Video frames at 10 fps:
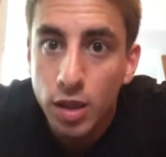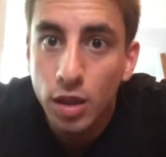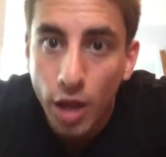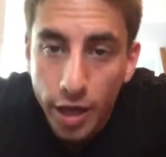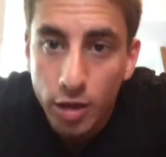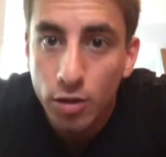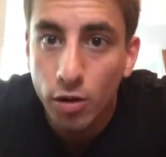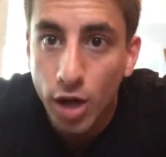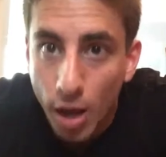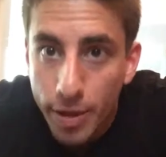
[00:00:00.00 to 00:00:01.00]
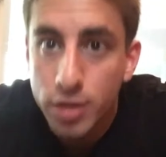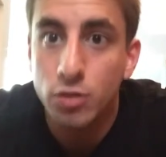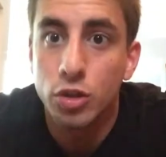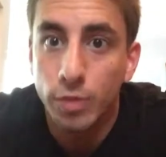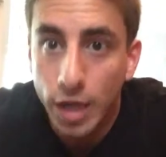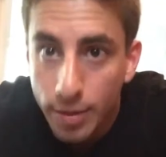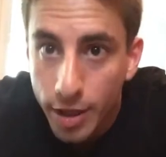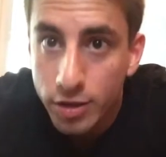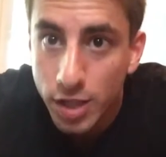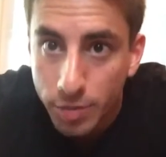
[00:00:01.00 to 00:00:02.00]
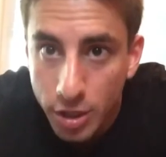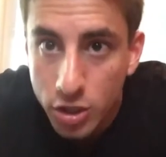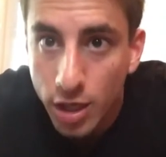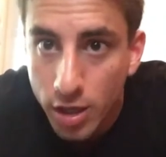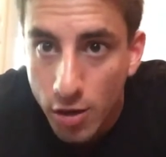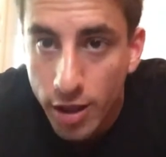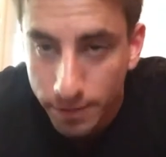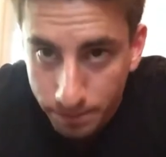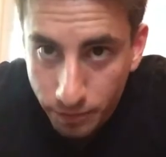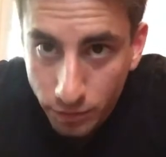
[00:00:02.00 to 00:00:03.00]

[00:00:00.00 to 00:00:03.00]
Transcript: like or comment or shoot me an email, something just to know that